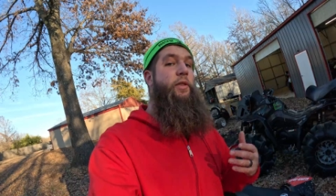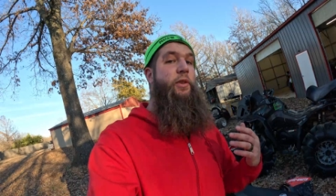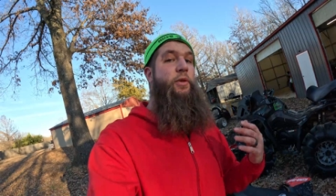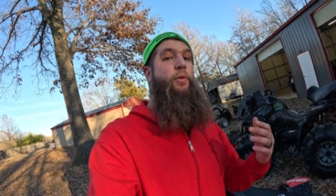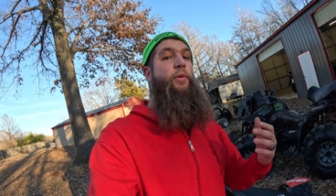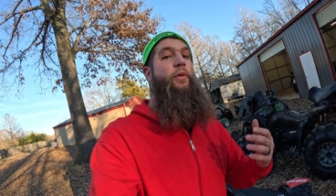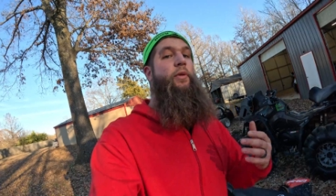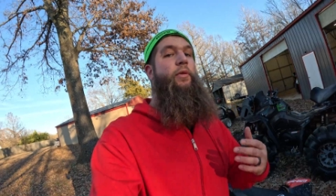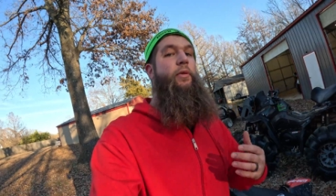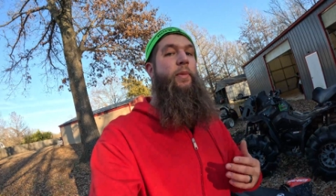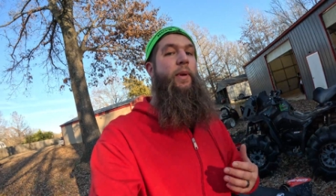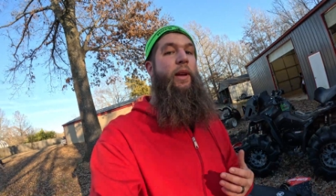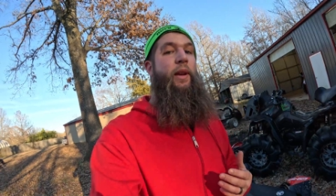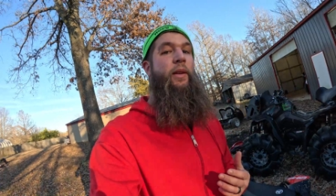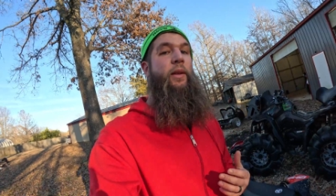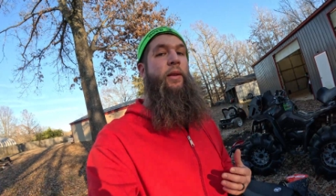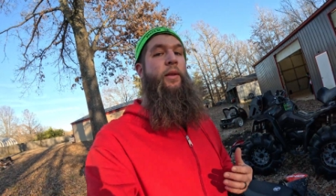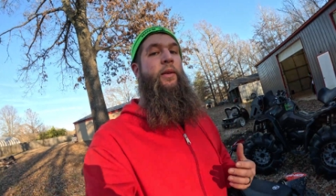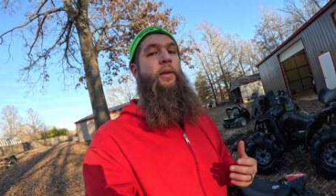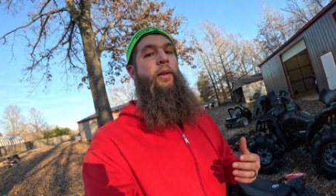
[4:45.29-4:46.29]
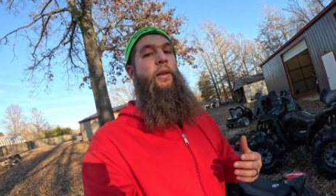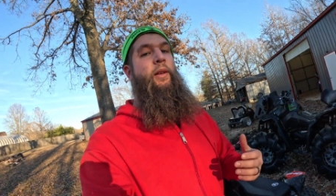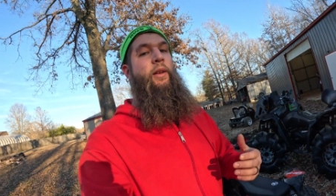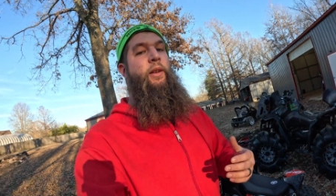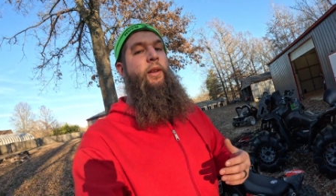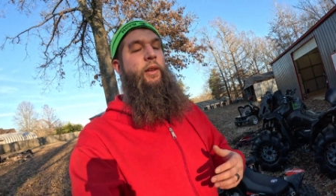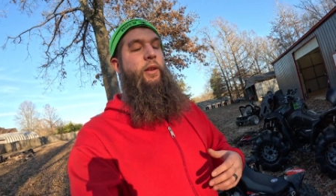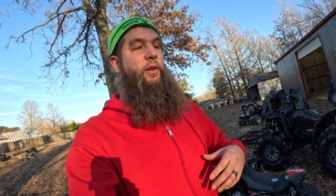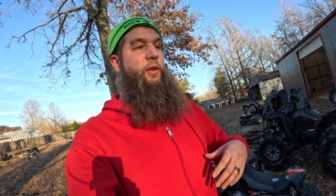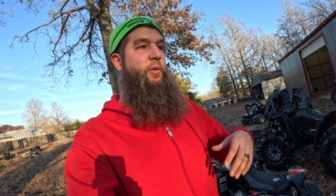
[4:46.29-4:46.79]
out the door for me,
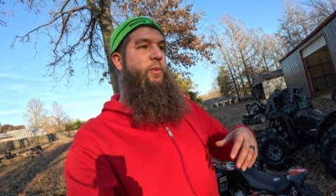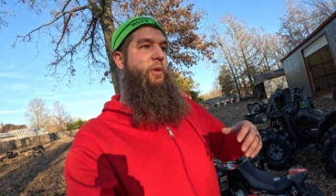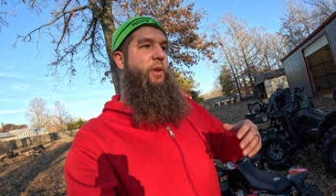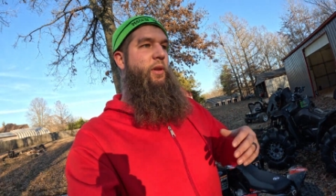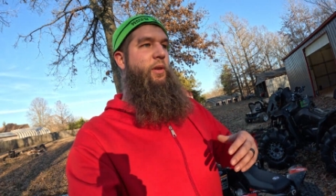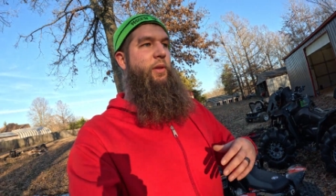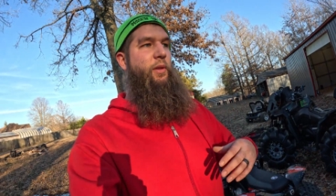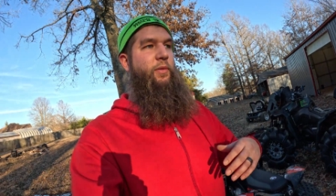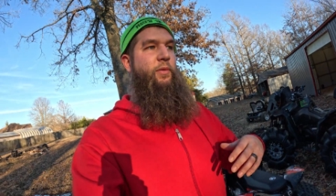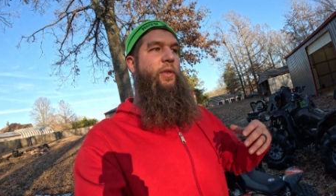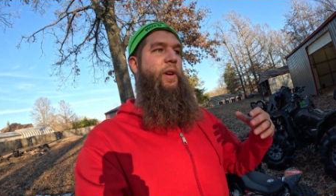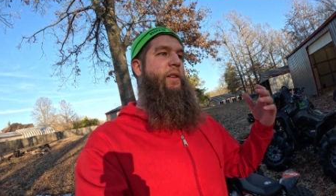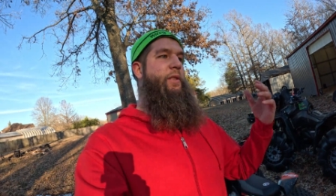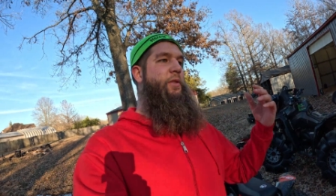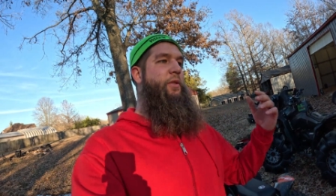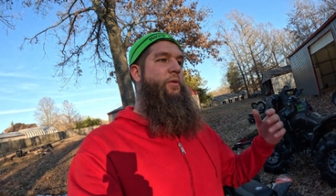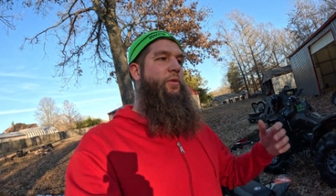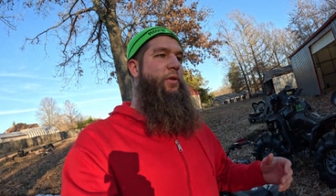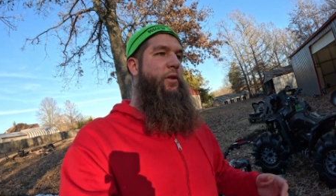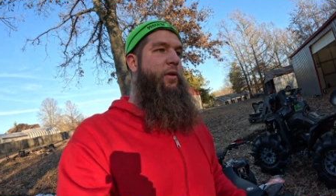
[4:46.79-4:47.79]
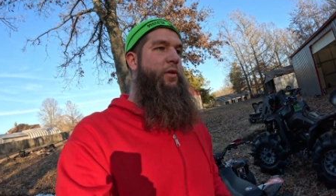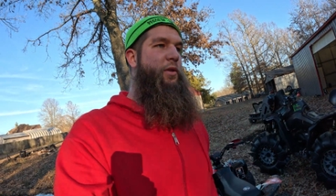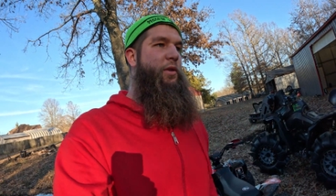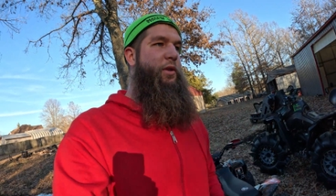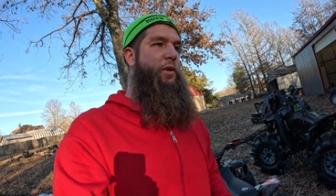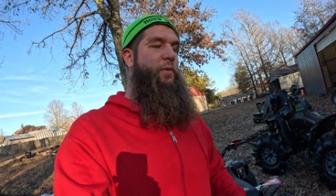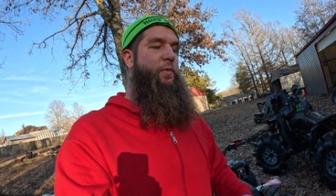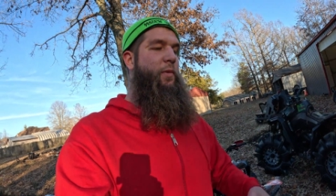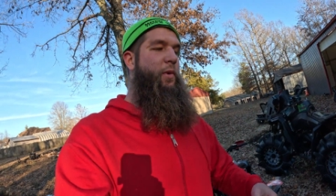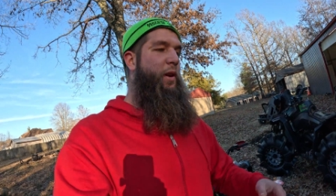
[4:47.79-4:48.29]
you know, with all the freight
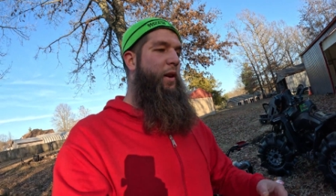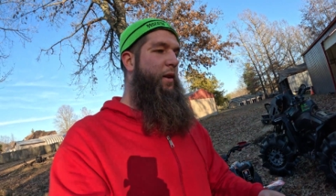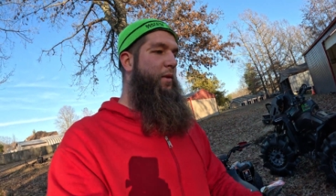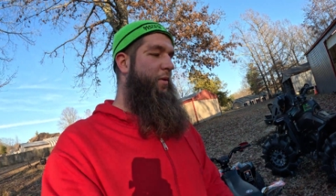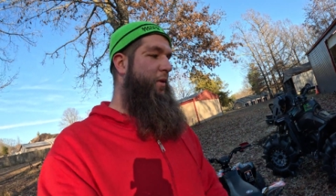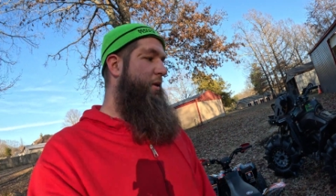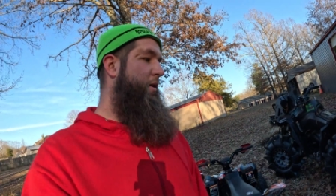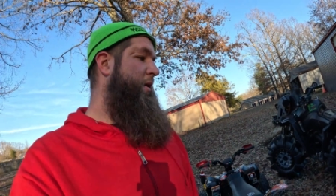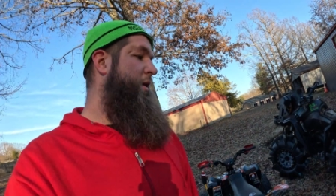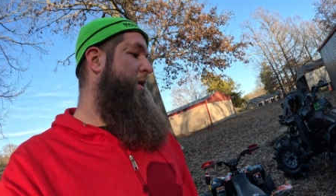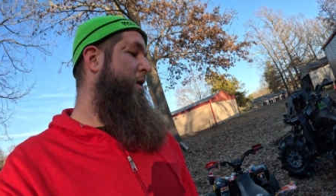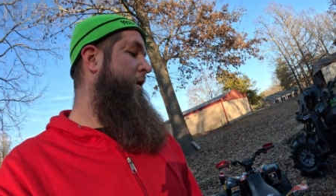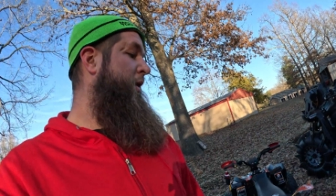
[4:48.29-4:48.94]
surcharges and whatever.